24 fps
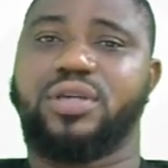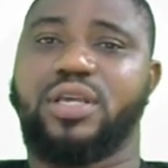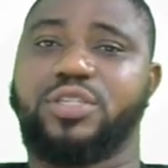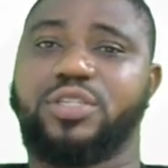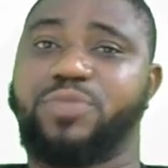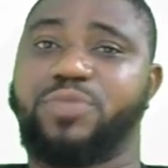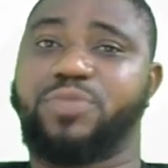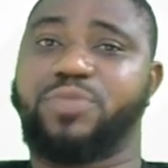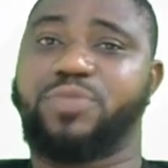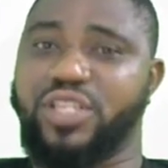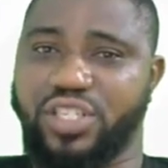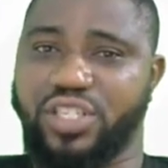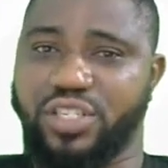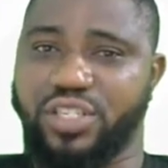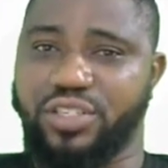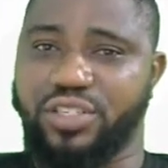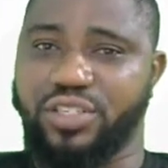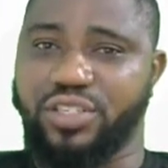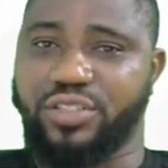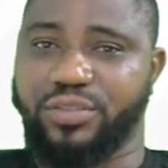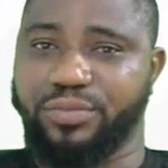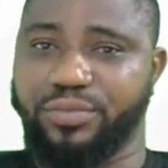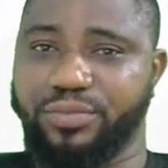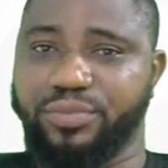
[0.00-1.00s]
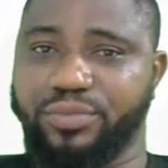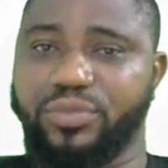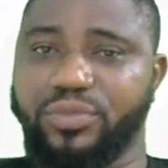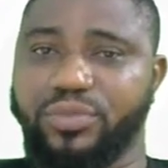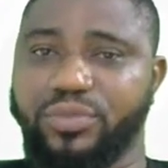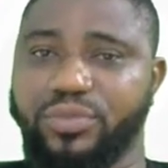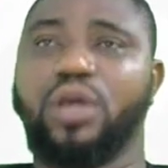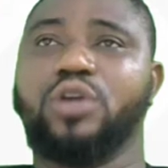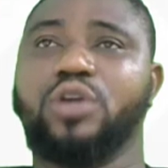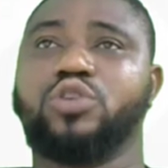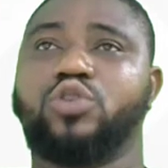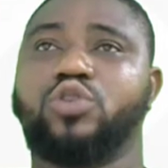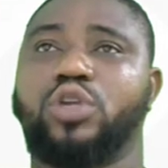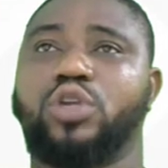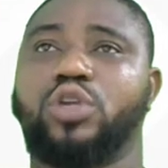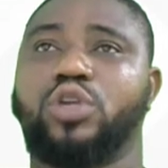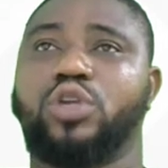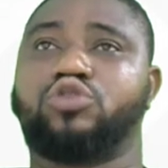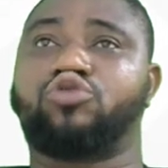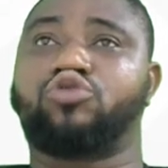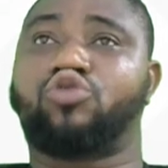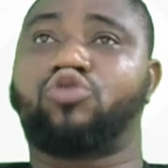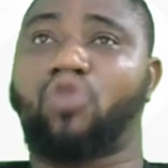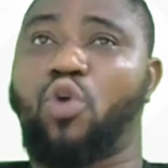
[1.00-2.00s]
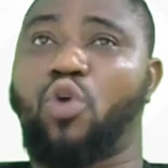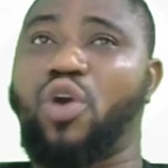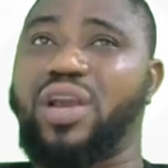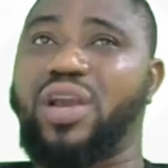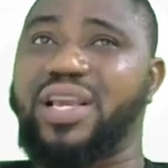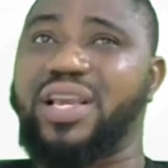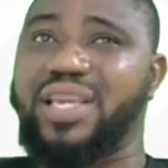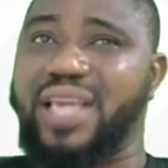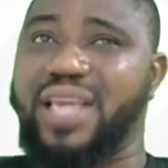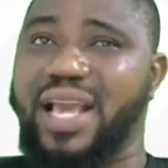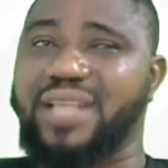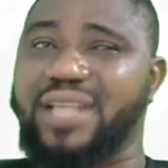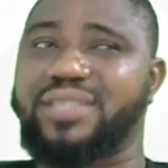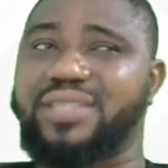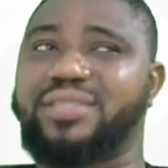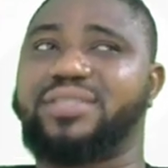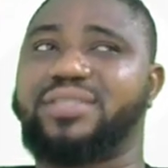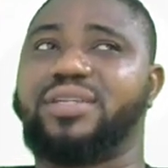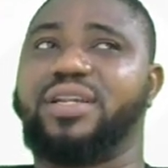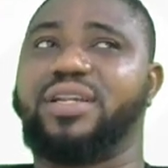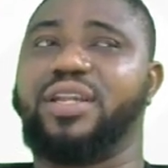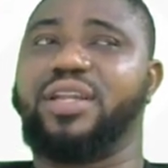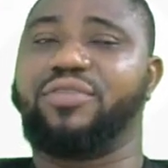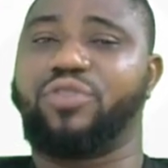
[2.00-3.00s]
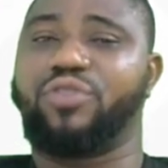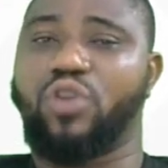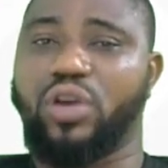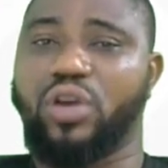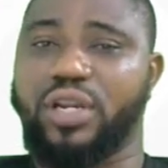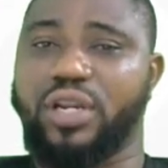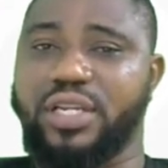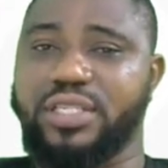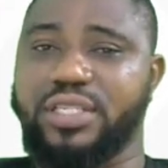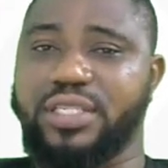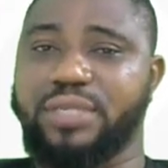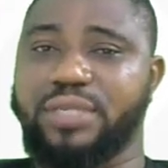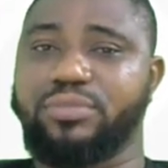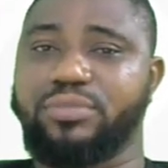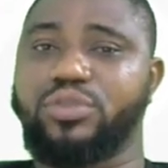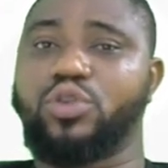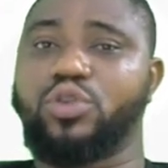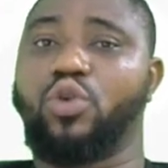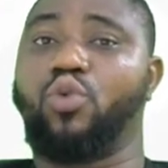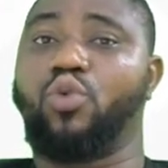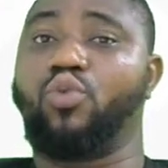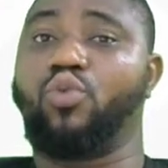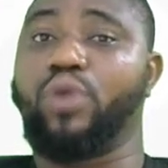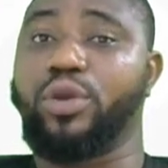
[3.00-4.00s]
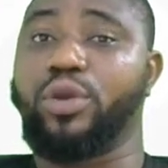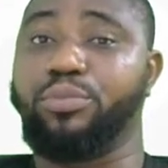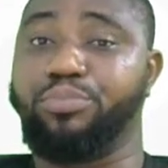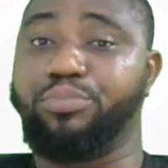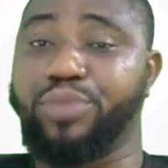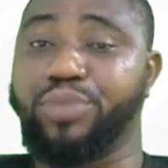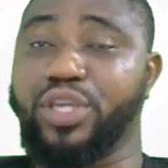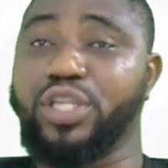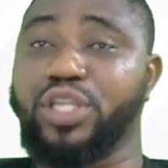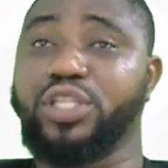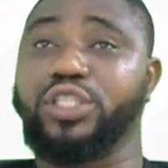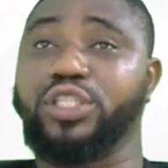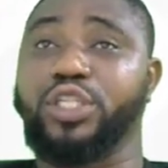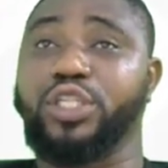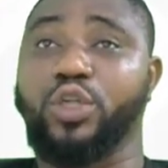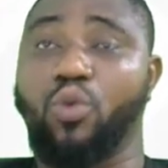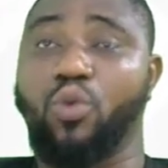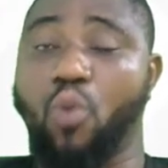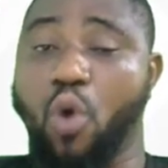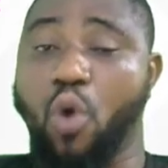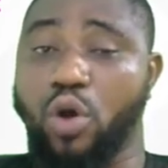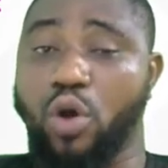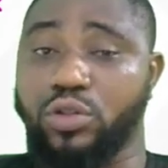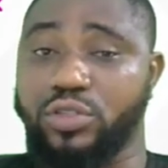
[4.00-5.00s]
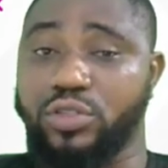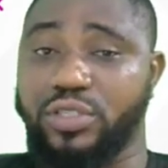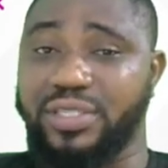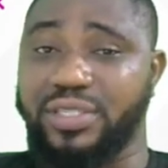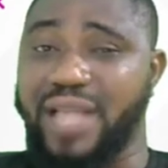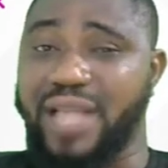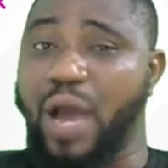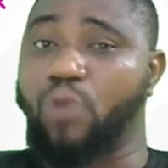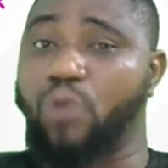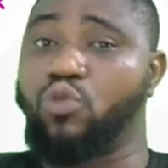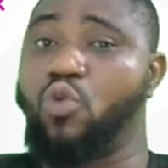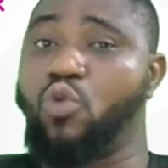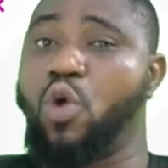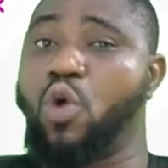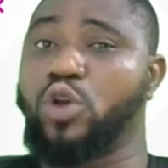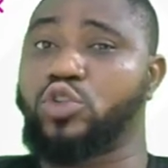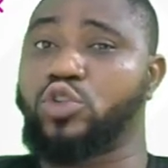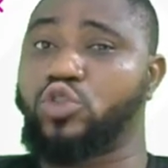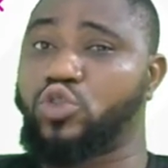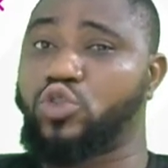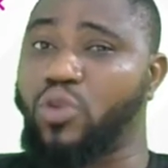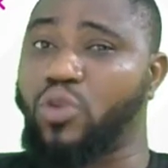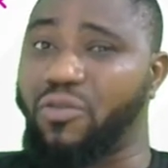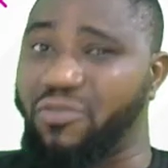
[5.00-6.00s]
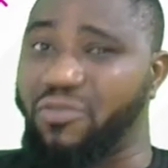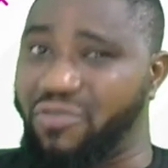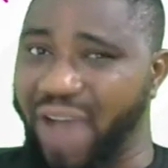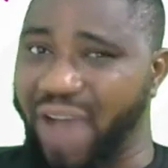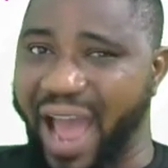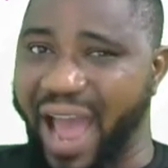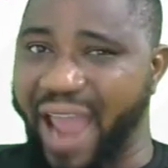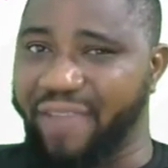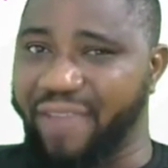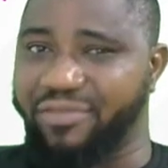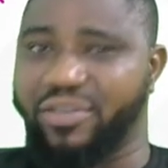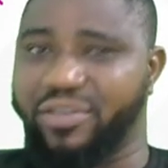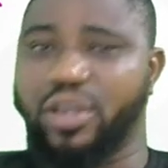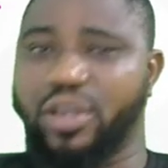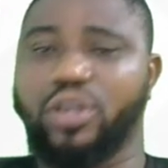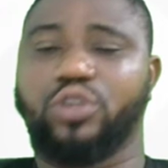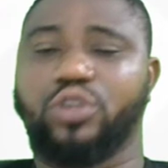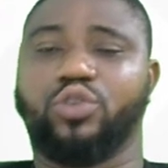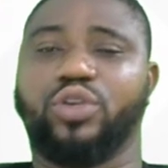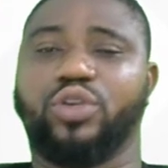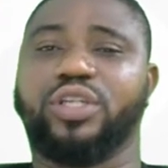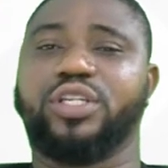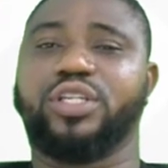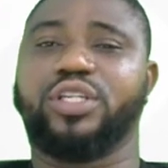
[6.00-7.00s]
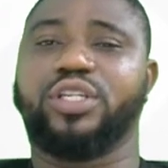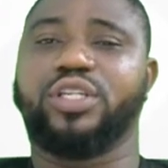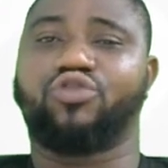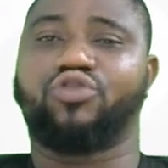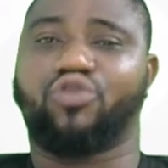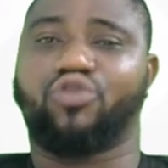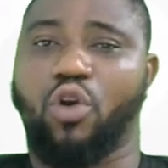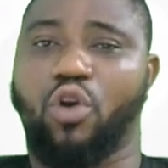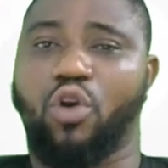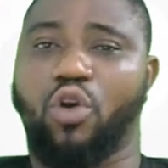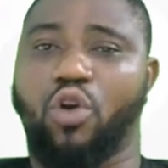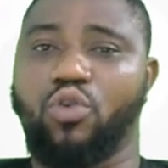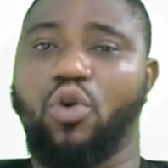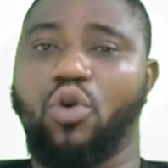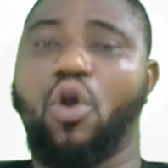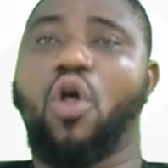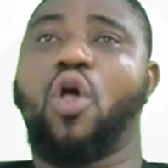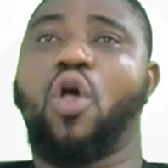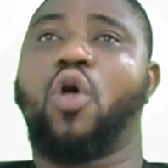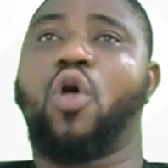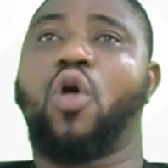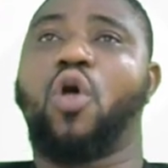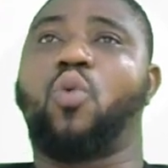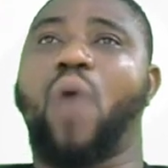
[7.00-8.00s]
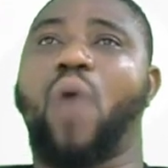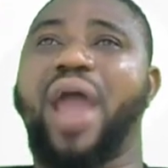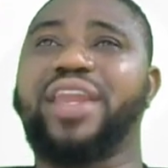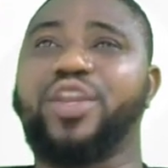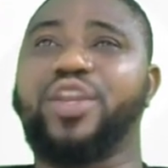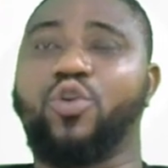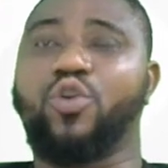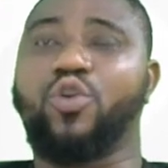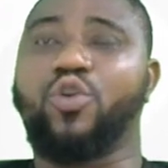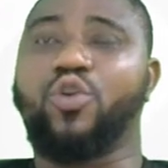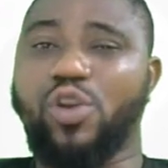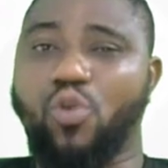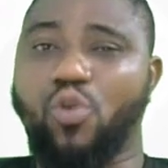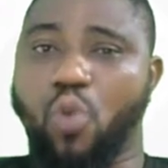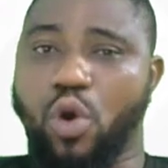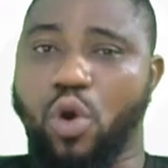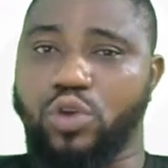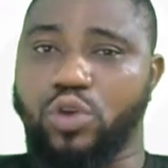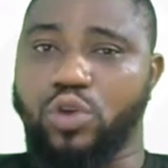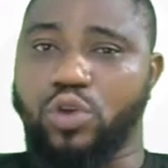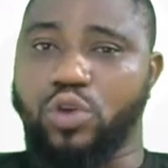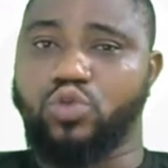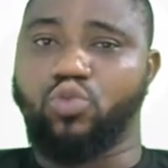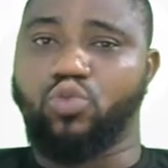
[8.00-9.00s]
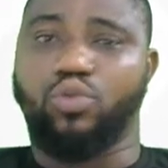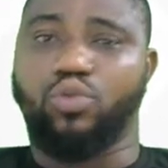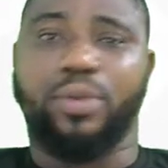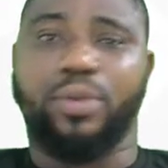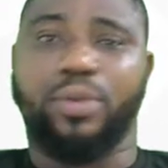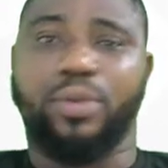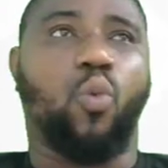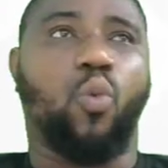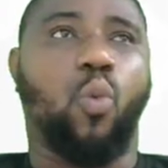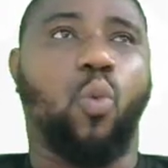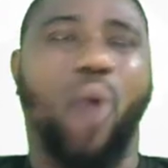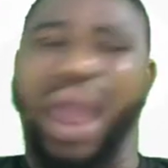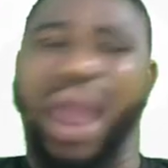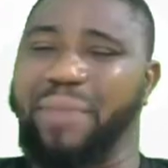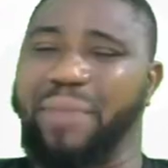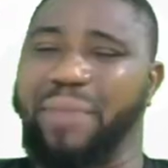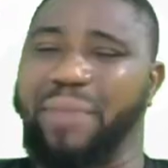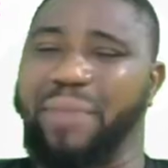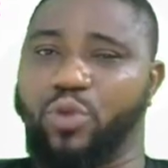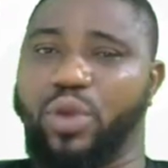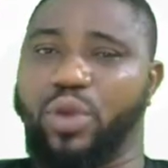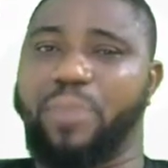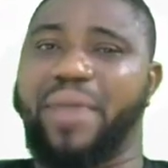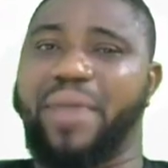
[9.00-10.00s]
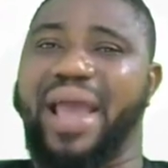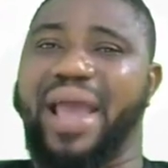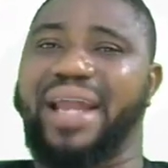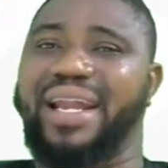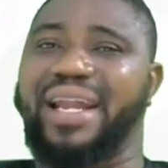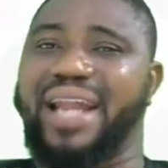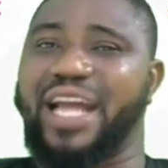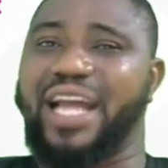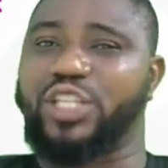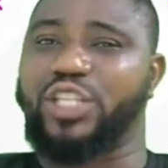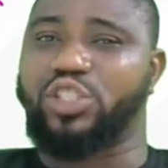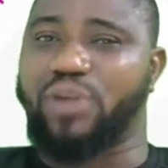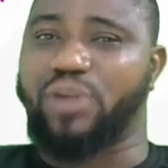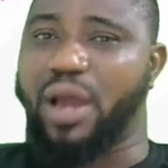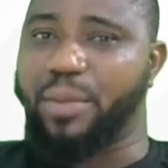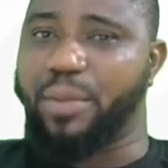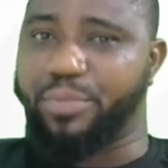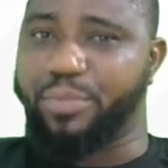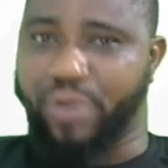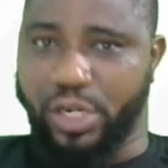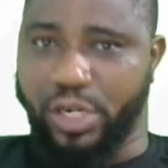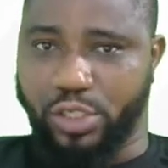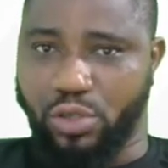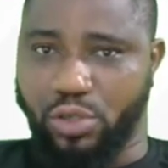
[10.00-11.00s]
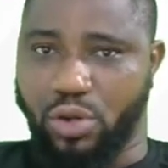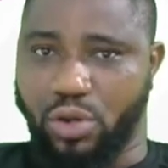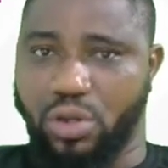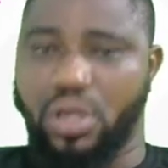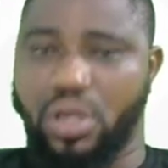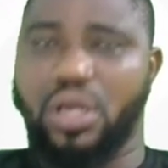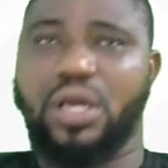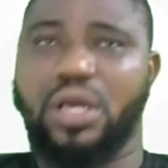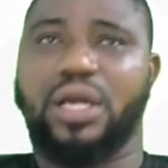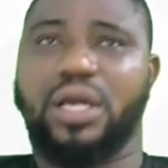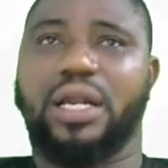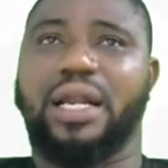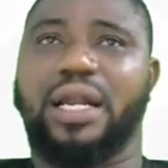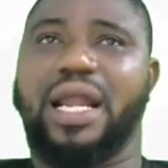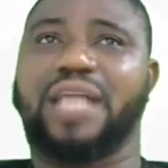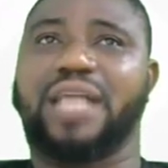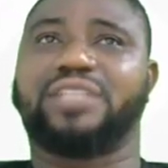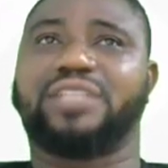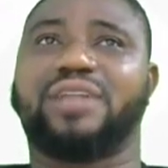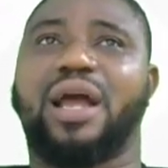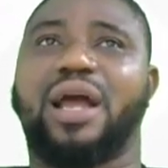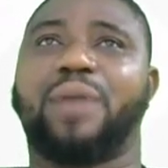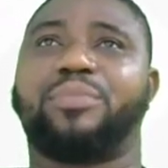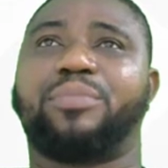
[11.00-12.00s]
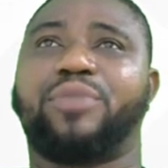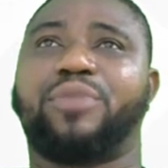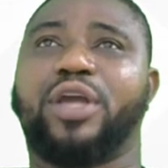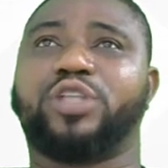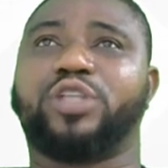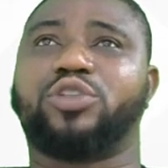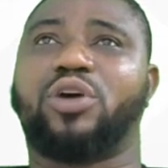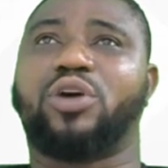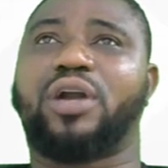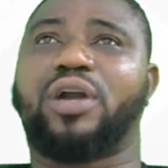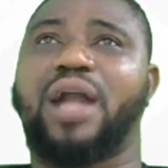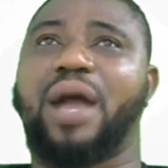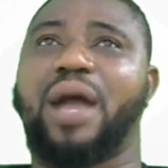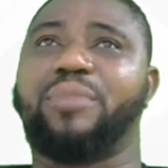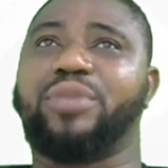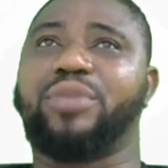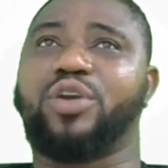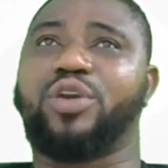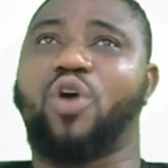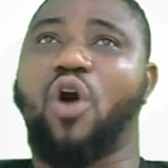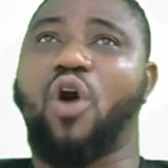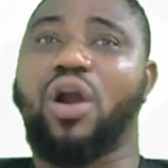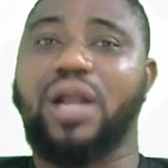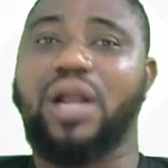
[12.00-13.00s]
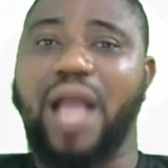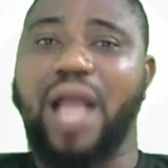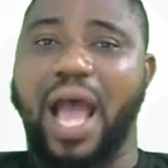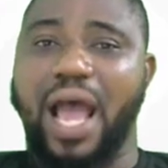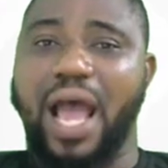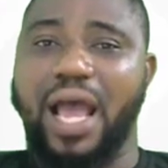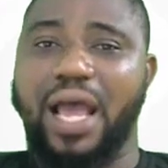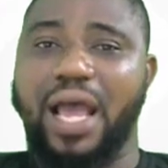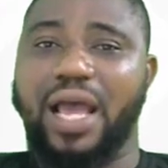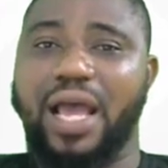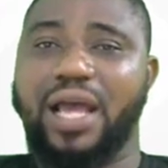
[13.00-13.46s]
species. So the strongest living organisms will be the ones that will survive during this struggle, while the weak ones will be wiped away by natural pressure. Natural pressure can be hunger,